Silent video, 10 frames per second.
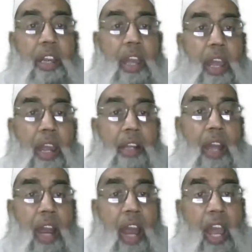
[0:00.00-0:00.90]
and
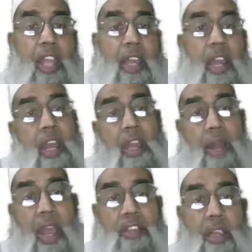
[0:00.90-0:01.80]
high,
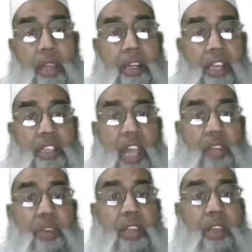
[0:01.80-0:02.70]
as it is
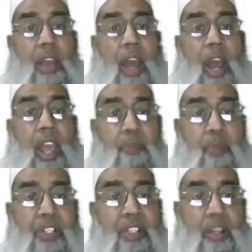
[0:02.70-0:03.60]
having high
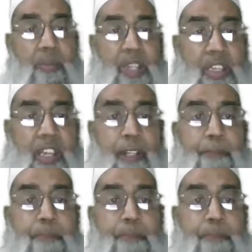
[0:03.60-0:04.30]
pouring temperature.